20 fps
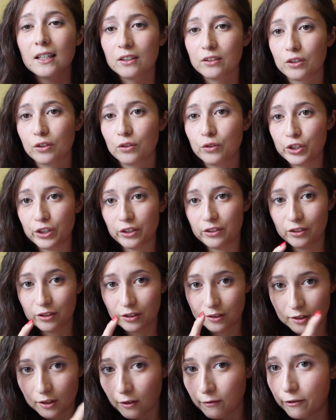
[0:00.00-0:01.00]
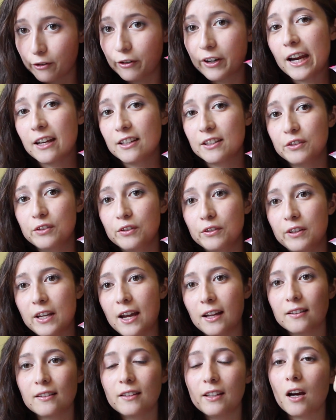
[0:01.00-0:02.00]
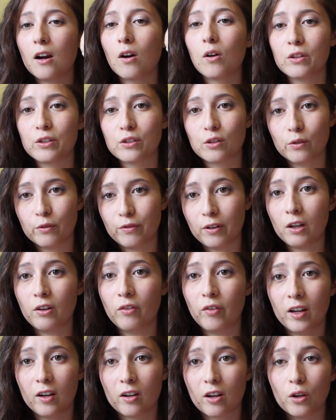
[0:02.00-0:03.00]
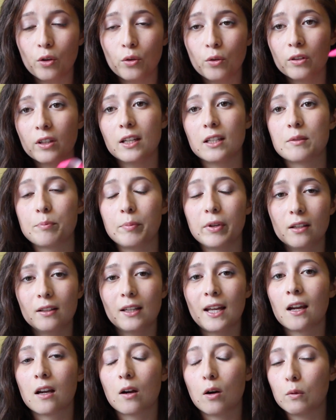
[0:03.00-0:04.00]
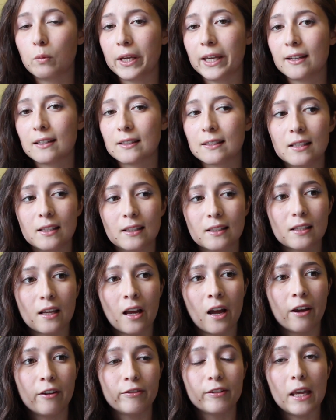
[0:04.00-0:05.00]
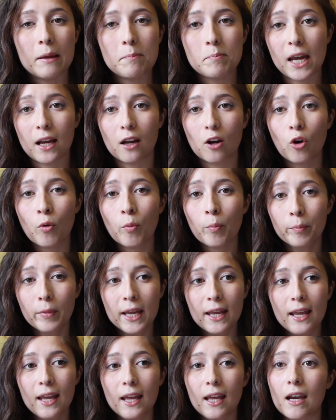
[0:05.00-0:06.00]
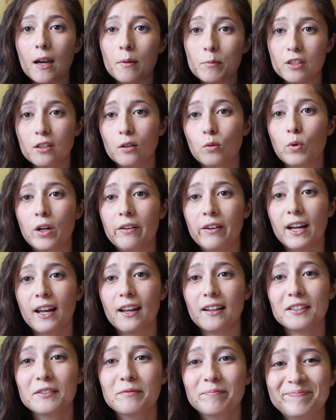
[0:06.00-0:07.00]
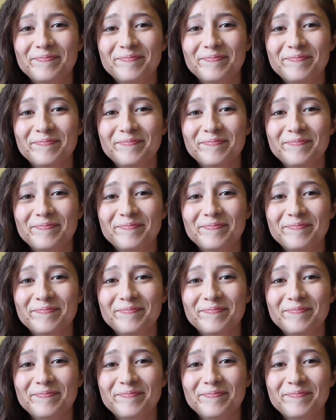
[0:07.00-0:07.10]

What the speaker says: So just don't forget to do that. They are also very, very cute. It's been like a week since I've came back home and I'm still wearing it.